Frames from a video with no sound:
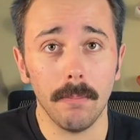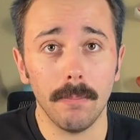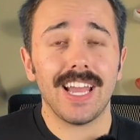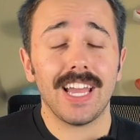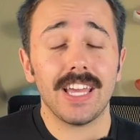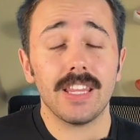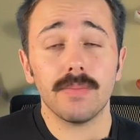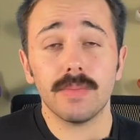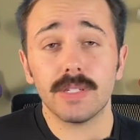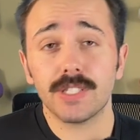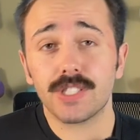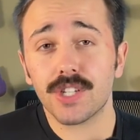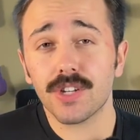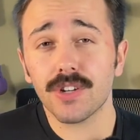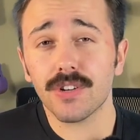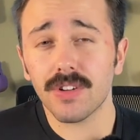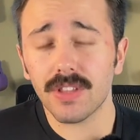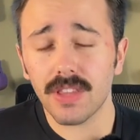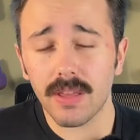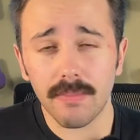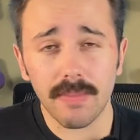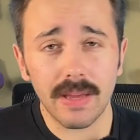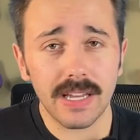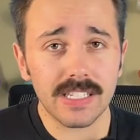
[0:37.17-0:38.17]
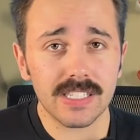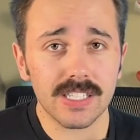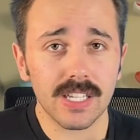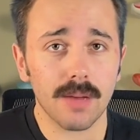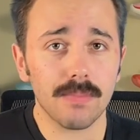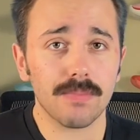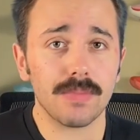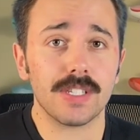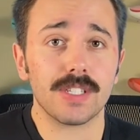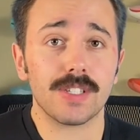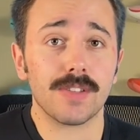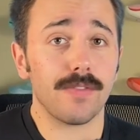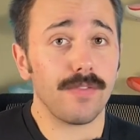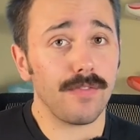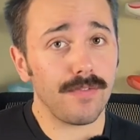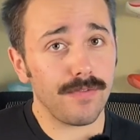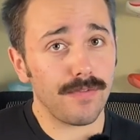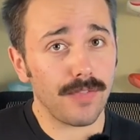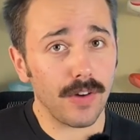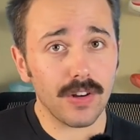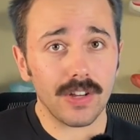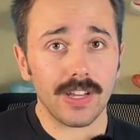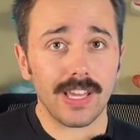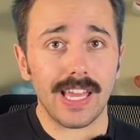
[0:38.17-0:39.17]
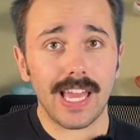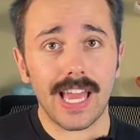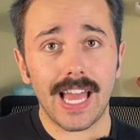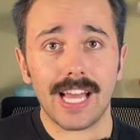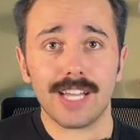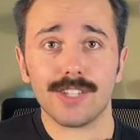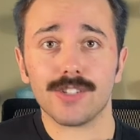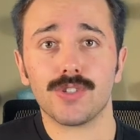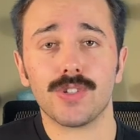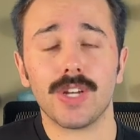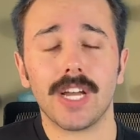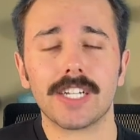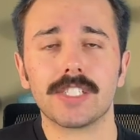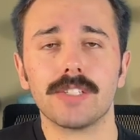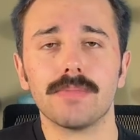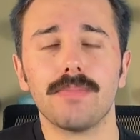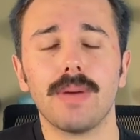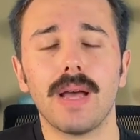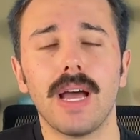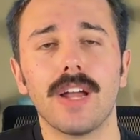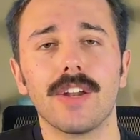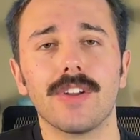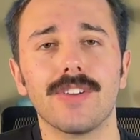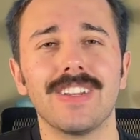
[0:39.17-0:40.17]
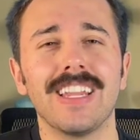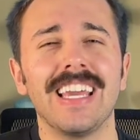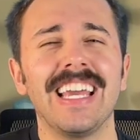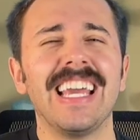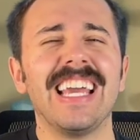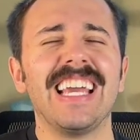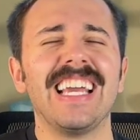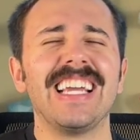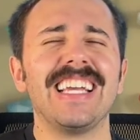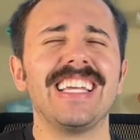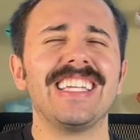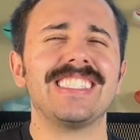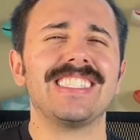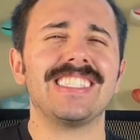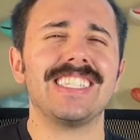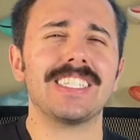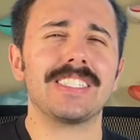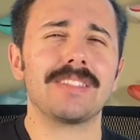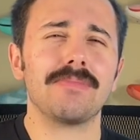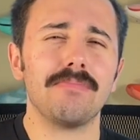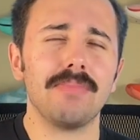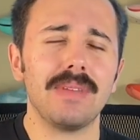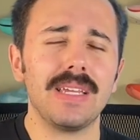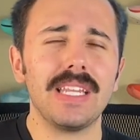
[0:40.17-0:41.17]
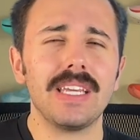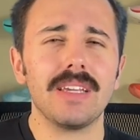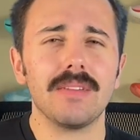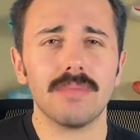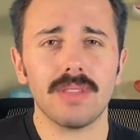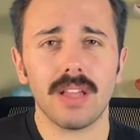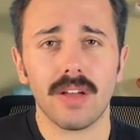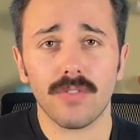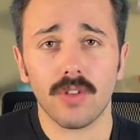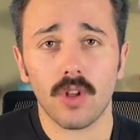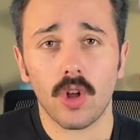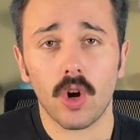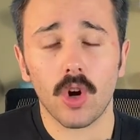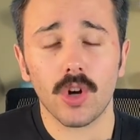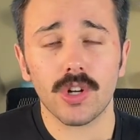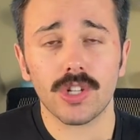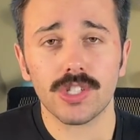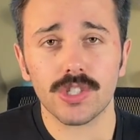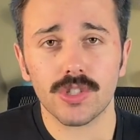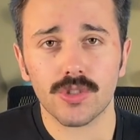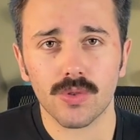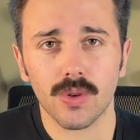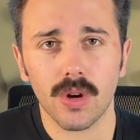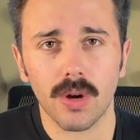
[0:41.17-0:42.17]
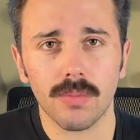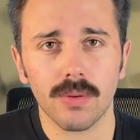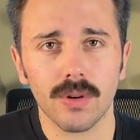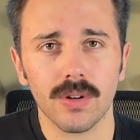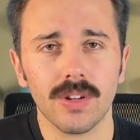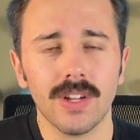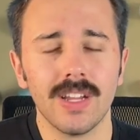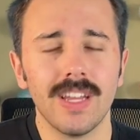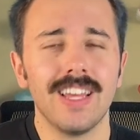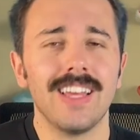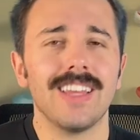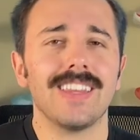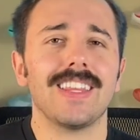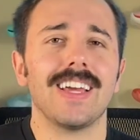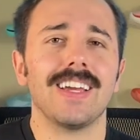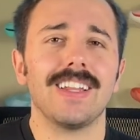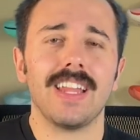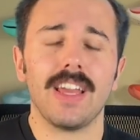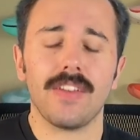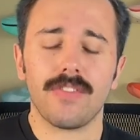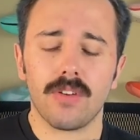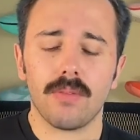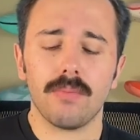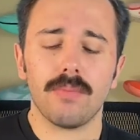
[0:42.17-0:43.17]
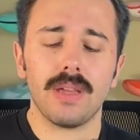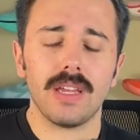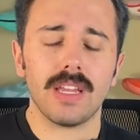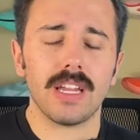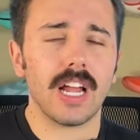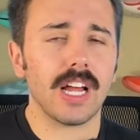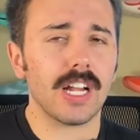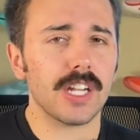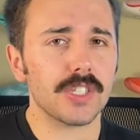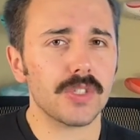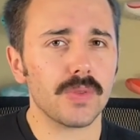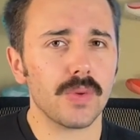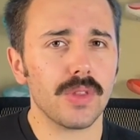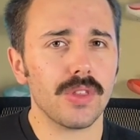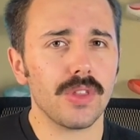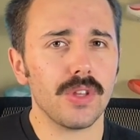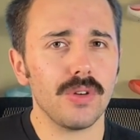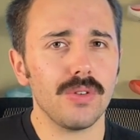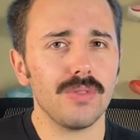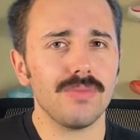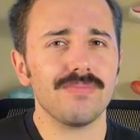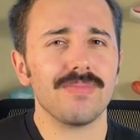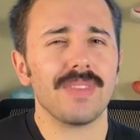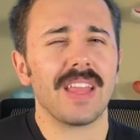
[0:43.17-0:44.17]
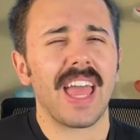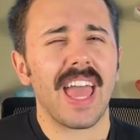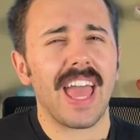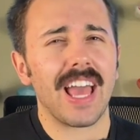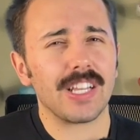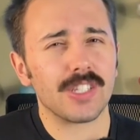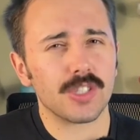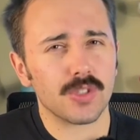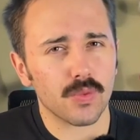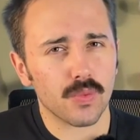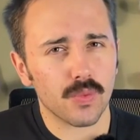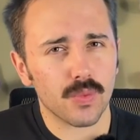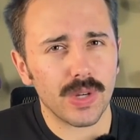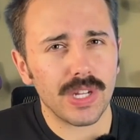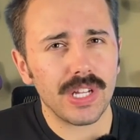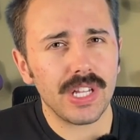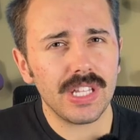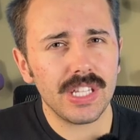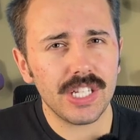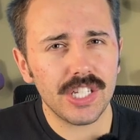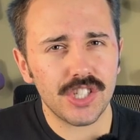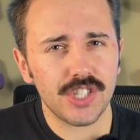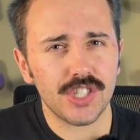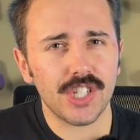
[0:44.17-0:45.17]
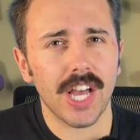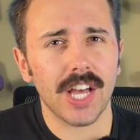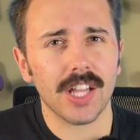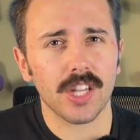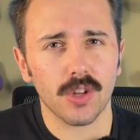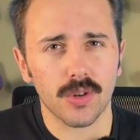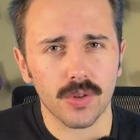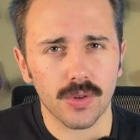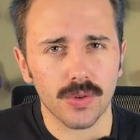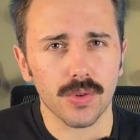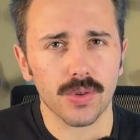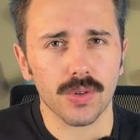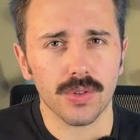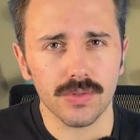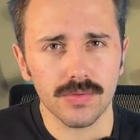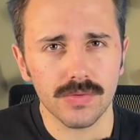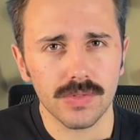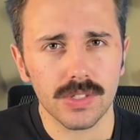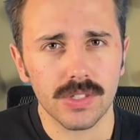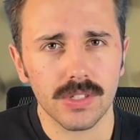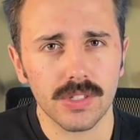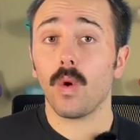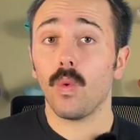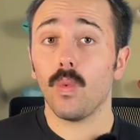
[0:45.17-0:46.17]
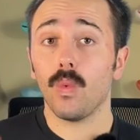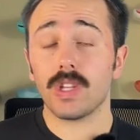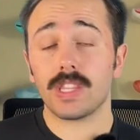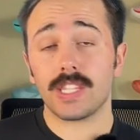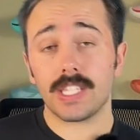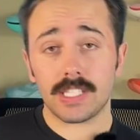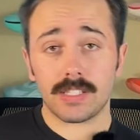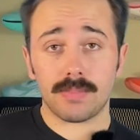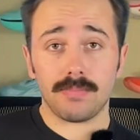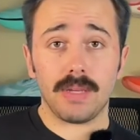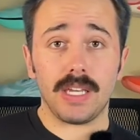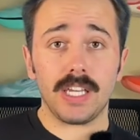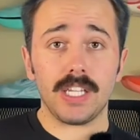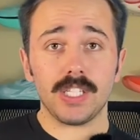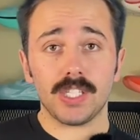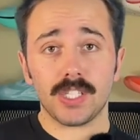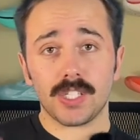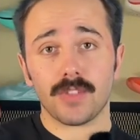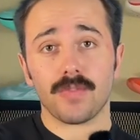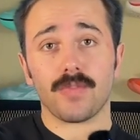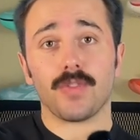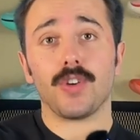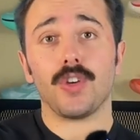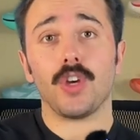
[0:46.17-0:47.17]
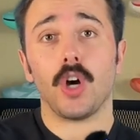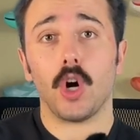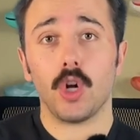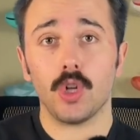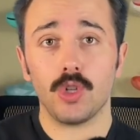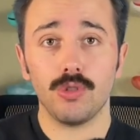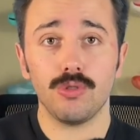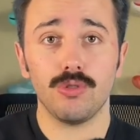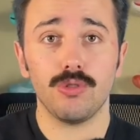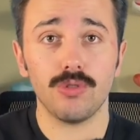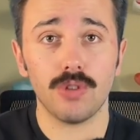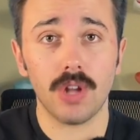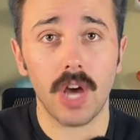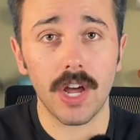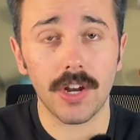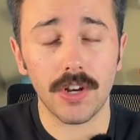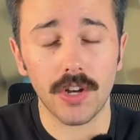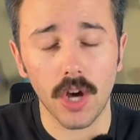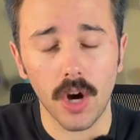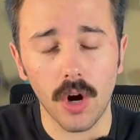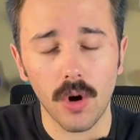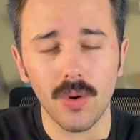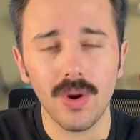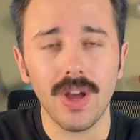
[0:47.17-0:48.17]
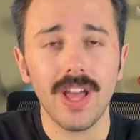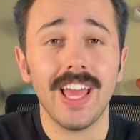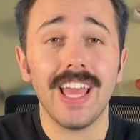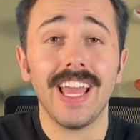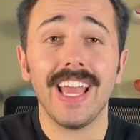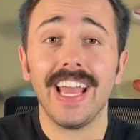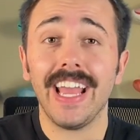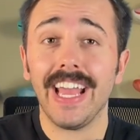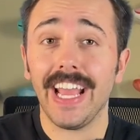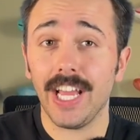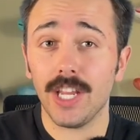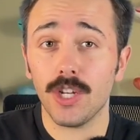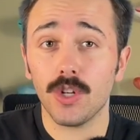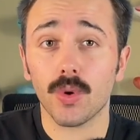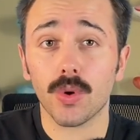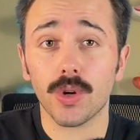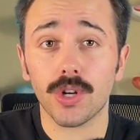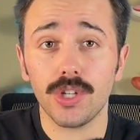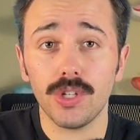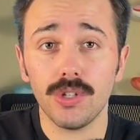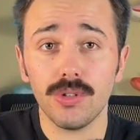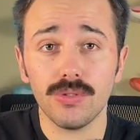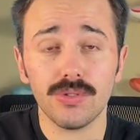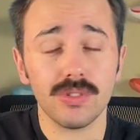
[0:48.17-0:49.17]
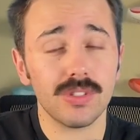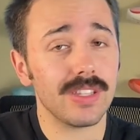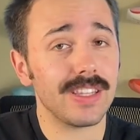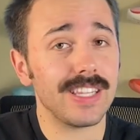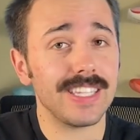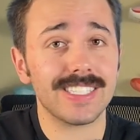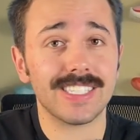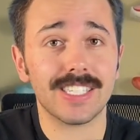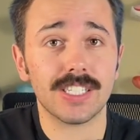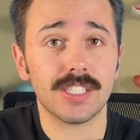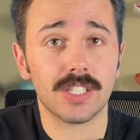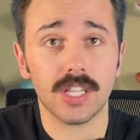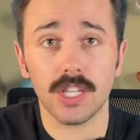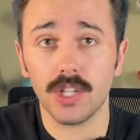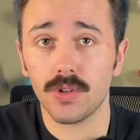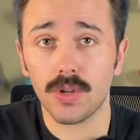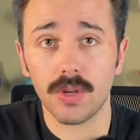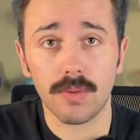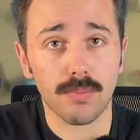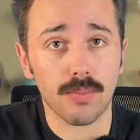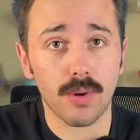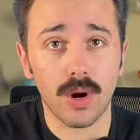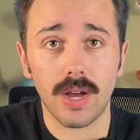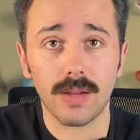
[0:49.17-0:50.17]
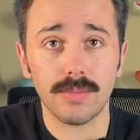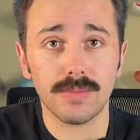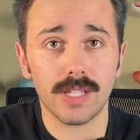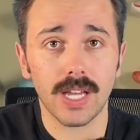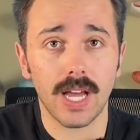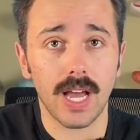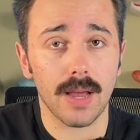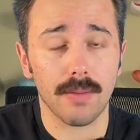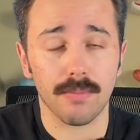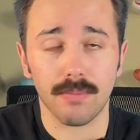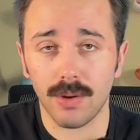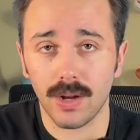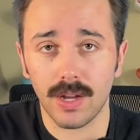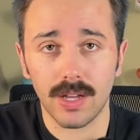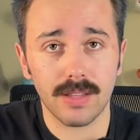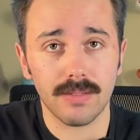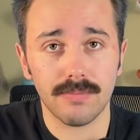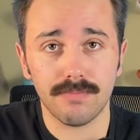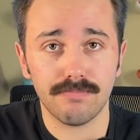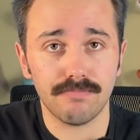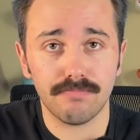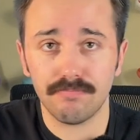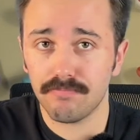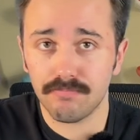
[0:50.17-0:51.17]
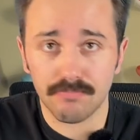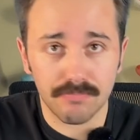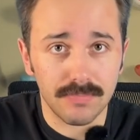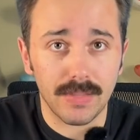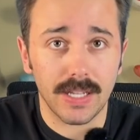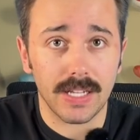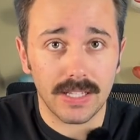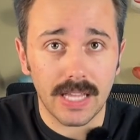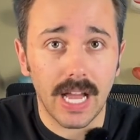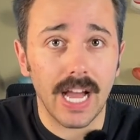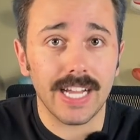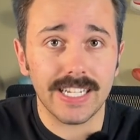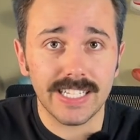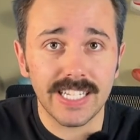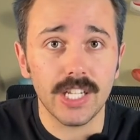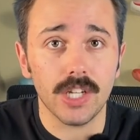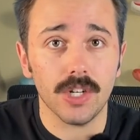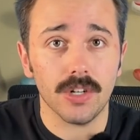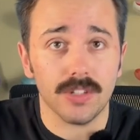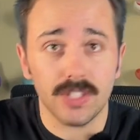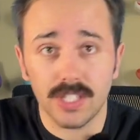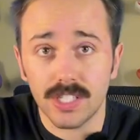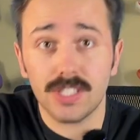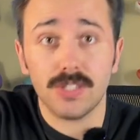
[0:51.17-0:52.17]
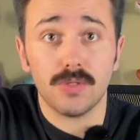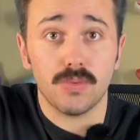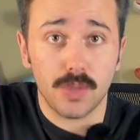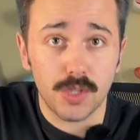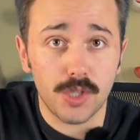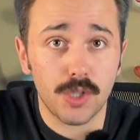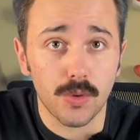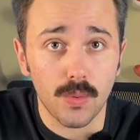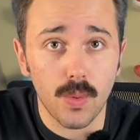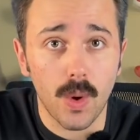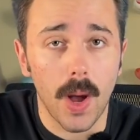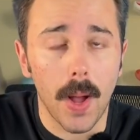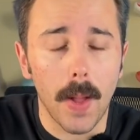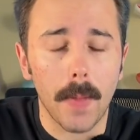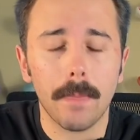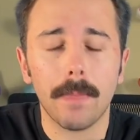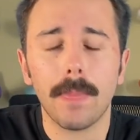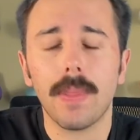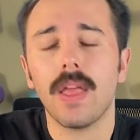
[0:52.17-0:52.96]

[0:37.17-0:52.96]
And the material that makes up this funky ass traction pattern is this medium level hardness rubber that, if I'm being honest with you, has really shallow grooves. What this means, for y'all who do not know, indoor use, this is literally prime time, probably the ideal. This is what you want.